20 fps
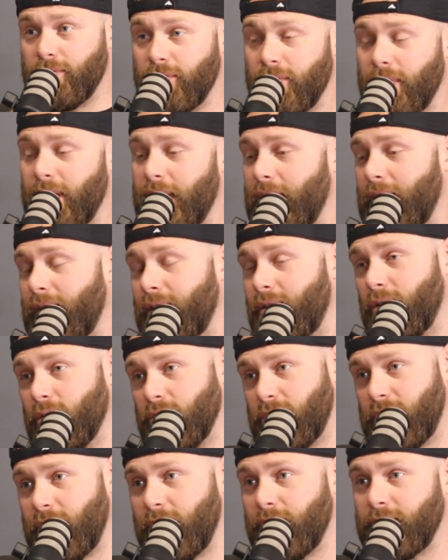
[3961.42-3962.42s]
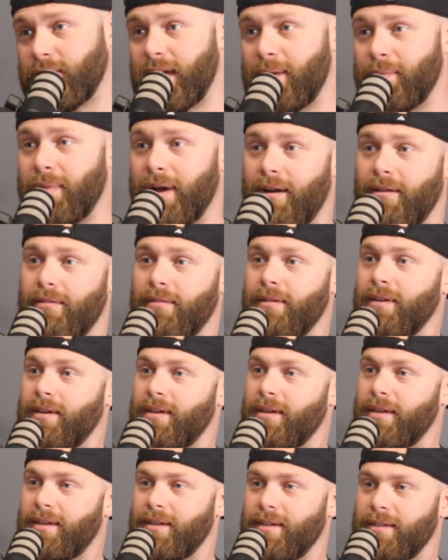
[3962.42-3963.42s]
do that. Go sit in your timeout.
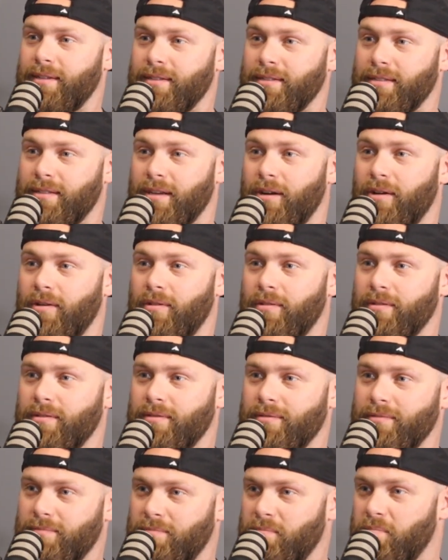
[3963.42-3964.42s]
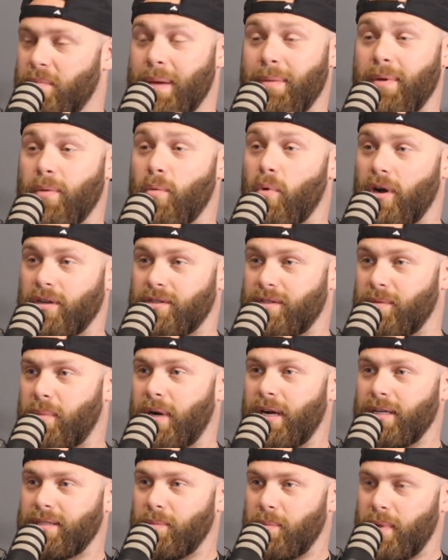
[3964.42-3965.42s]
So maybe wash some
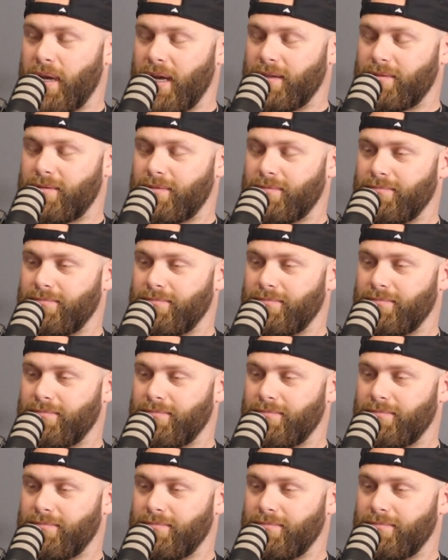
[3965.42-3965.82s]
pots and pans.